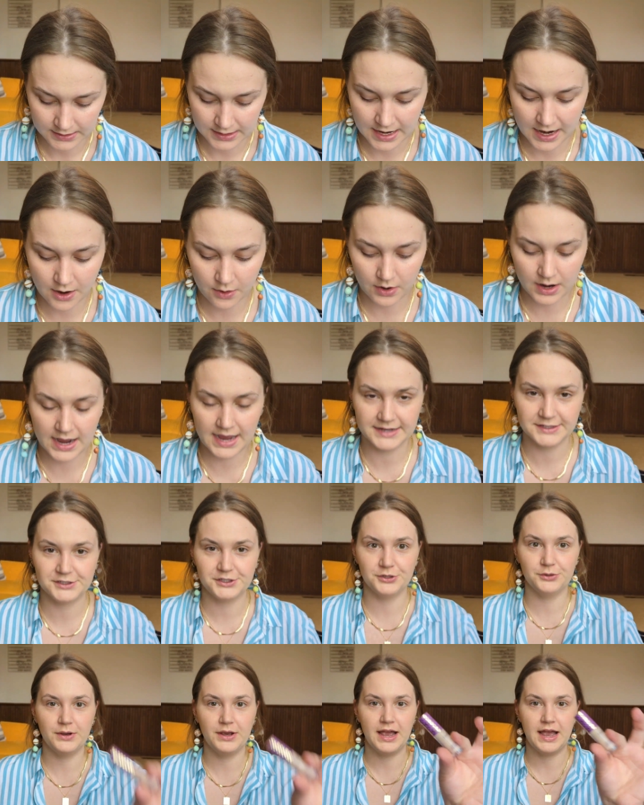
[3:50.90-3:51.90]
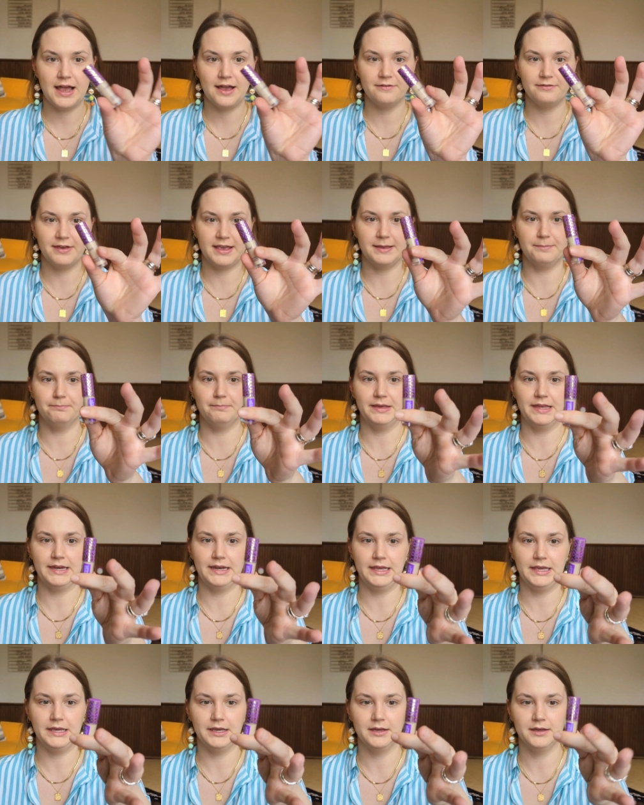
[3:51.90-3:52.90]
Now I do have a
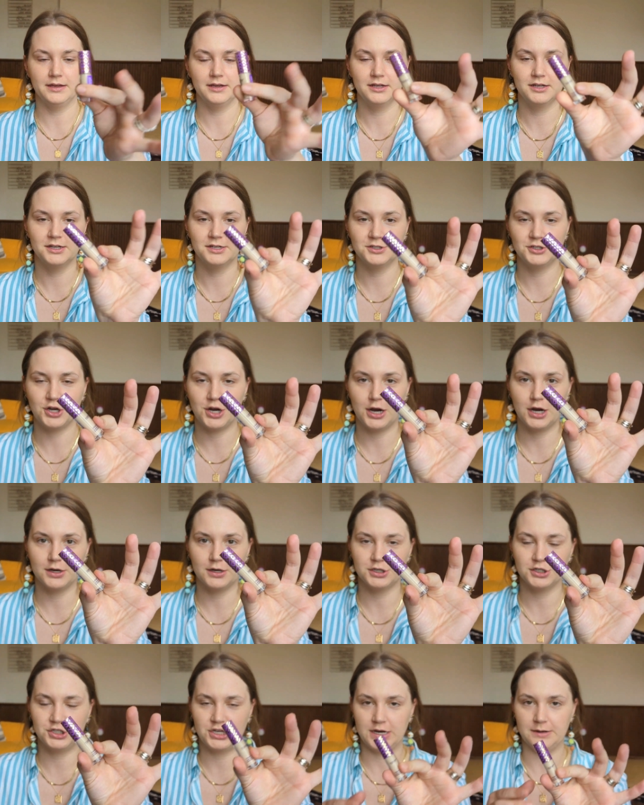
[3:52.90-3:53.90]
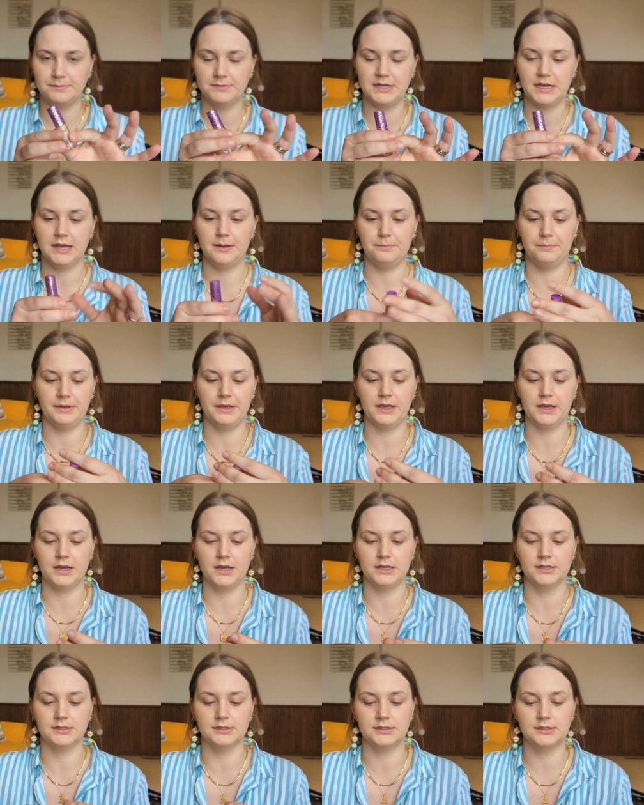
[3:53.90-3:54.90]
mini Tarte Shape Tape
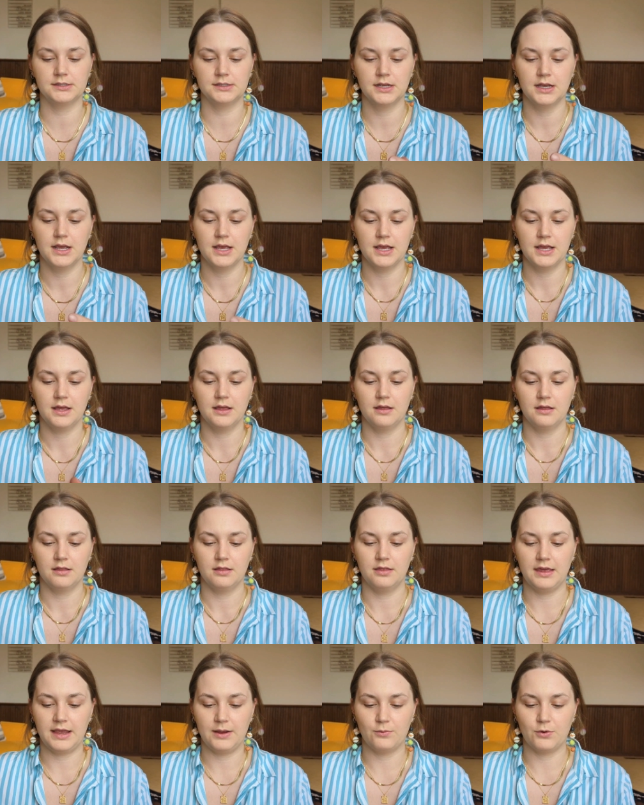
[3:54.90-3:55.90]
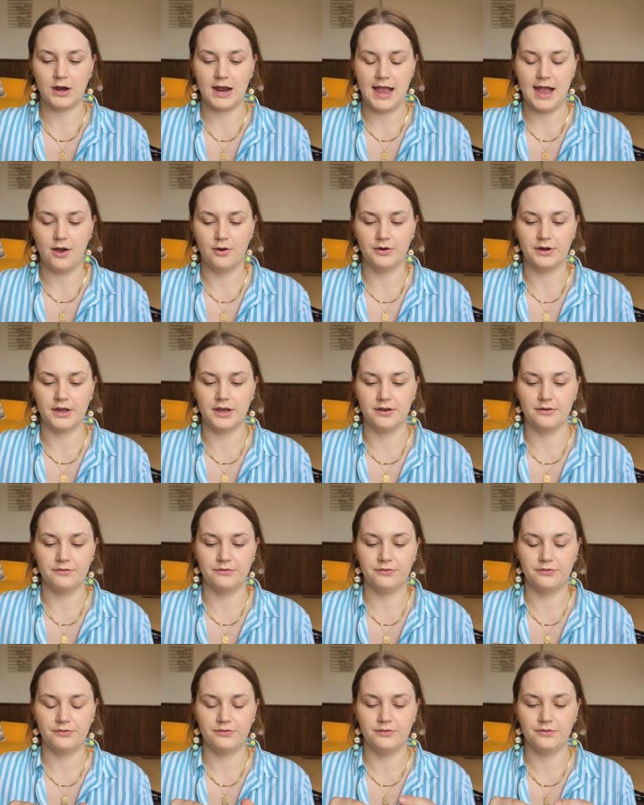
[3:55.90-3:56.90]
because they were out
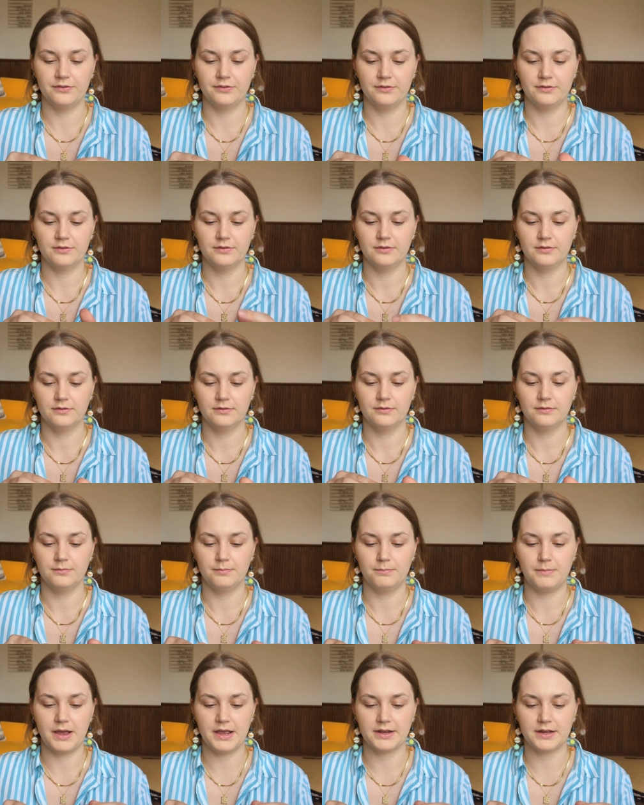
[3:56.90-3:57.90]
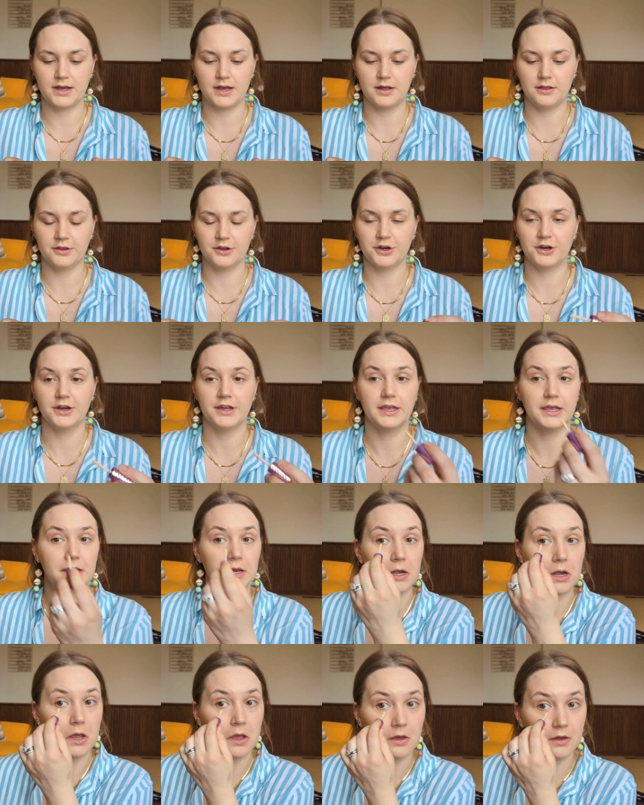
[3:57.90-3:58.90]
of my color
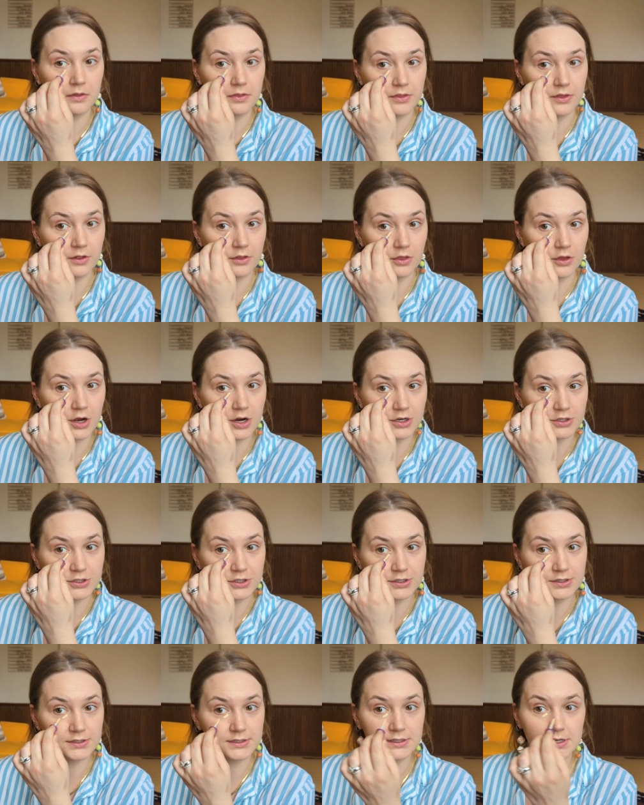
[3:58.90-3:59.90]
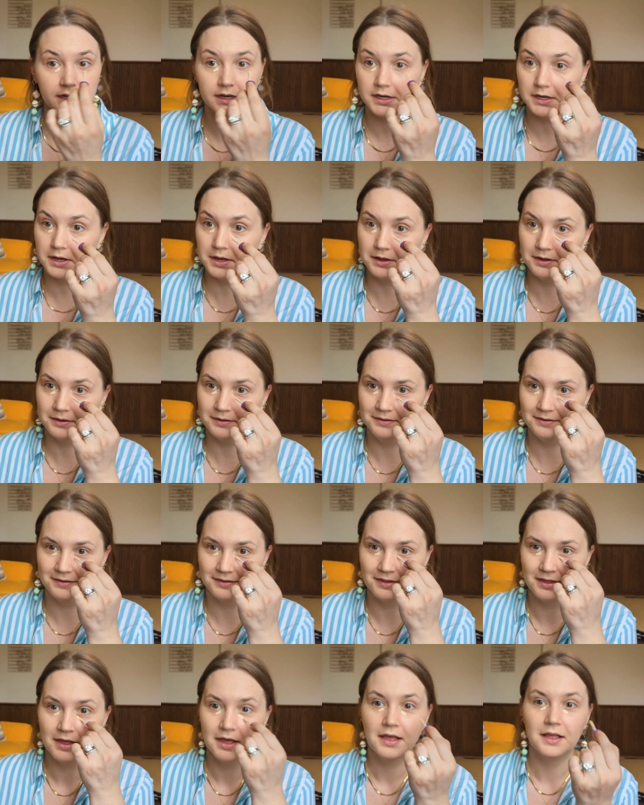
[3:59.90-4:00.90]
in the larger stick.
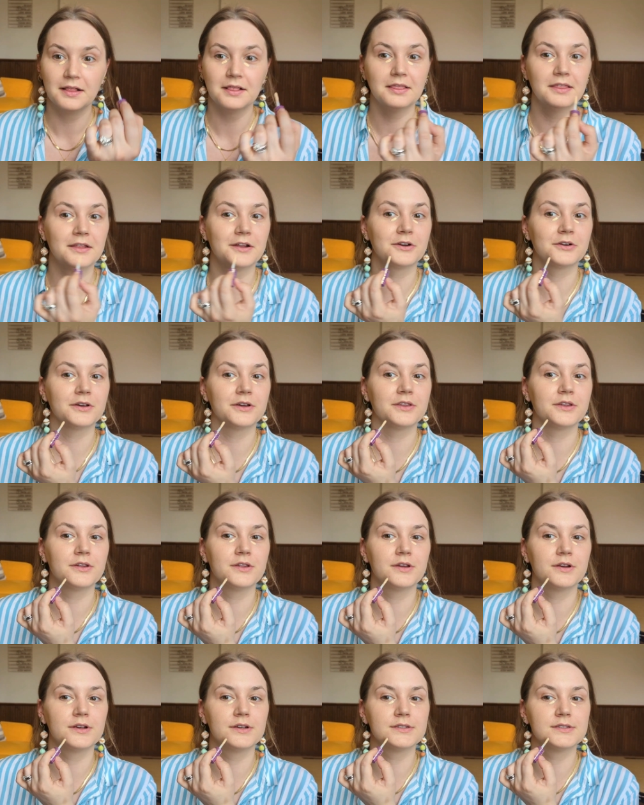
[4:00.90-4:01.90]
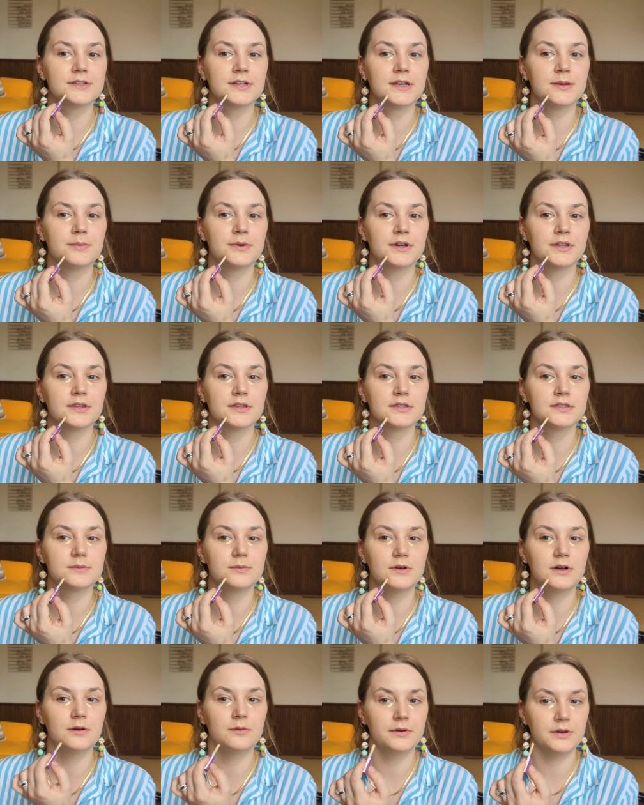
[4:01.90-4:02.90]
Literally the only reason I bought the
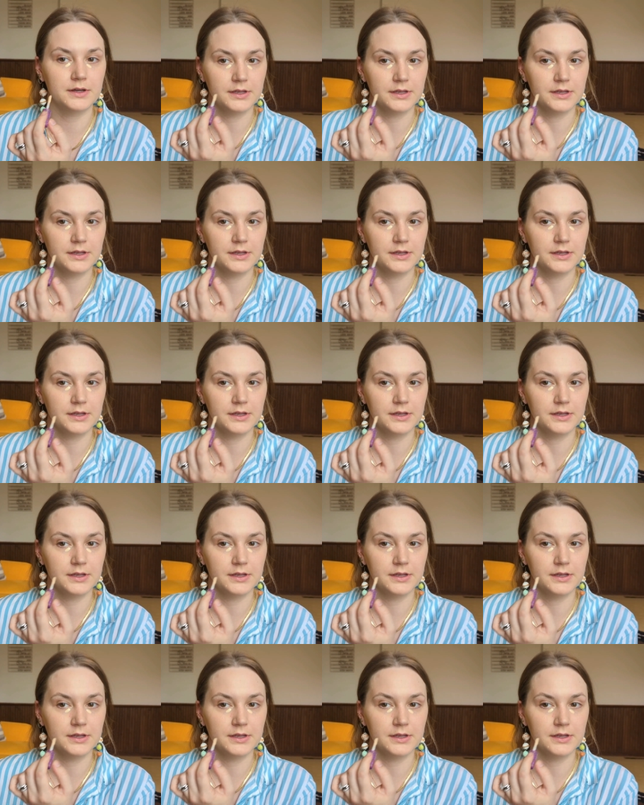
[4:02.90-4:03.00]
small